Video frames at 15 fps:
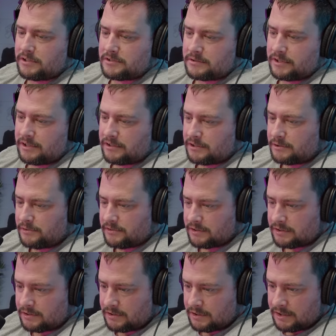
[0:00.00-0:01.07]
Mediterranean
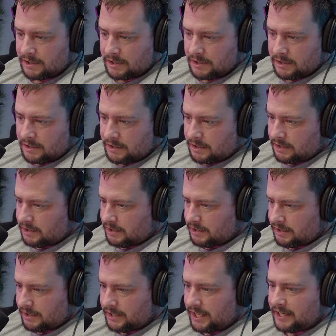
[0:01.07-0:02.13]
cuisine.
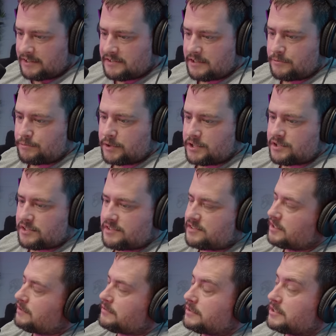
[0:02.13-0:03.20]
It adds a rich,
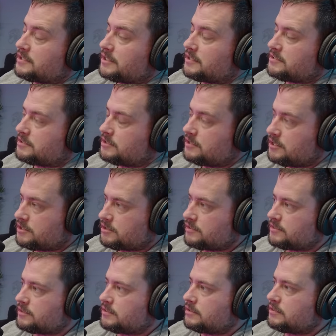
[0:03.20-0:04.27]
savory taste to
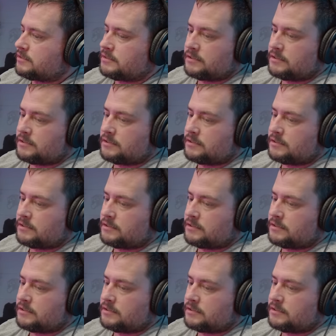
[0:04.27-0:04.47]
dishes.